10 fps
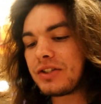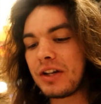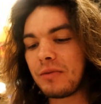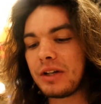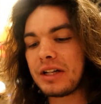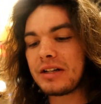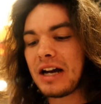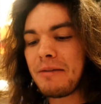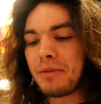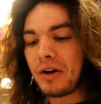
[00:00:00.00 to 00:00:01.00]
It's actually a really good
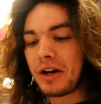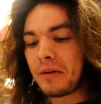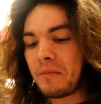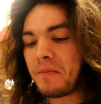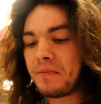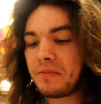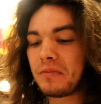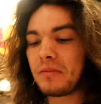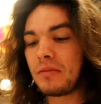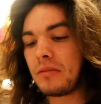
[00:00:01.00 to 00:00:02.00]
combo.
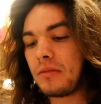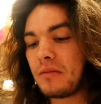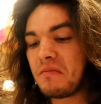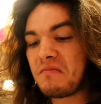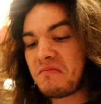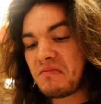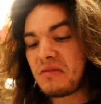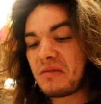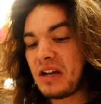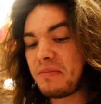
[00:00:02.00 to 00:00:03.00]

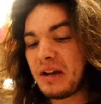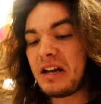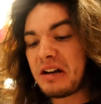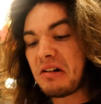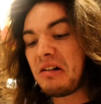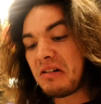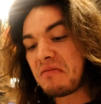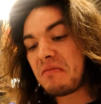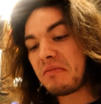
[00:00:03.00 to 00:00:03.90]
Not bad at all.